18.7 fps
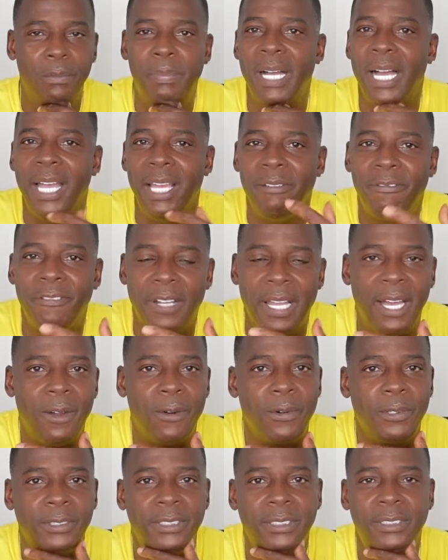buying
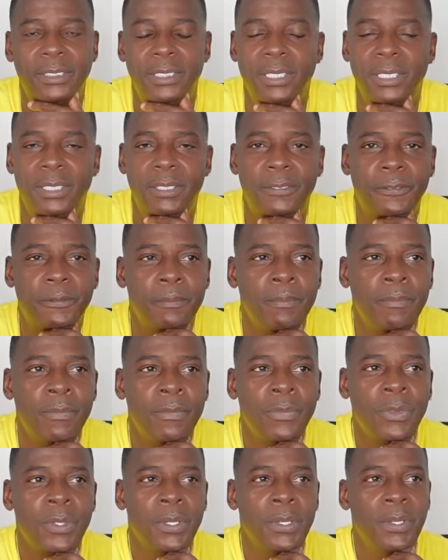flowers and stuff
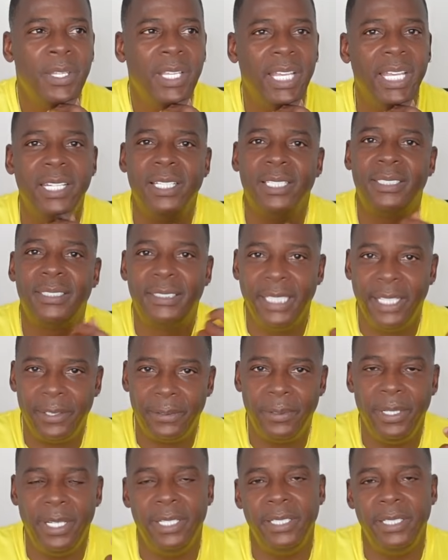and etc.